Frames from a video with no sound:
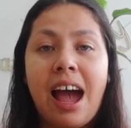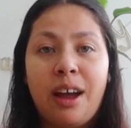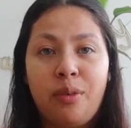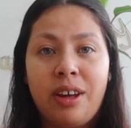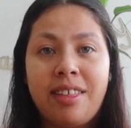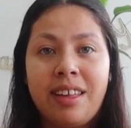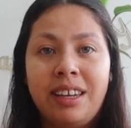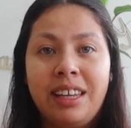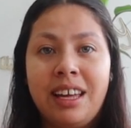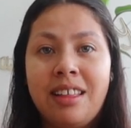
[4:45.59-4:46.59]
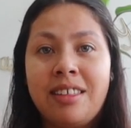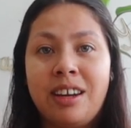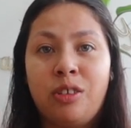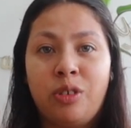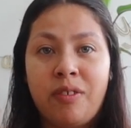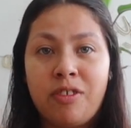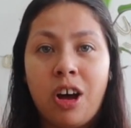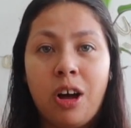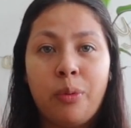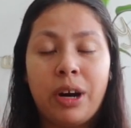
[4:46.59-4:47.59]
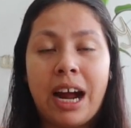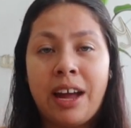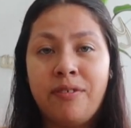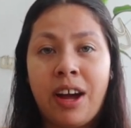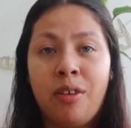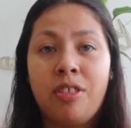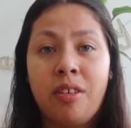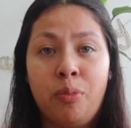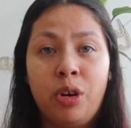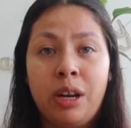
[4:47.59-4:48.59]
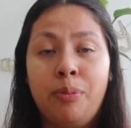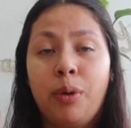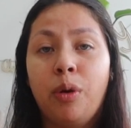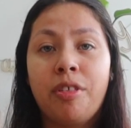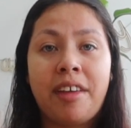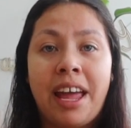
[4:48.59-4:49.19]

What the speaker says: I recently did a thrift haul where I found some wooden bowls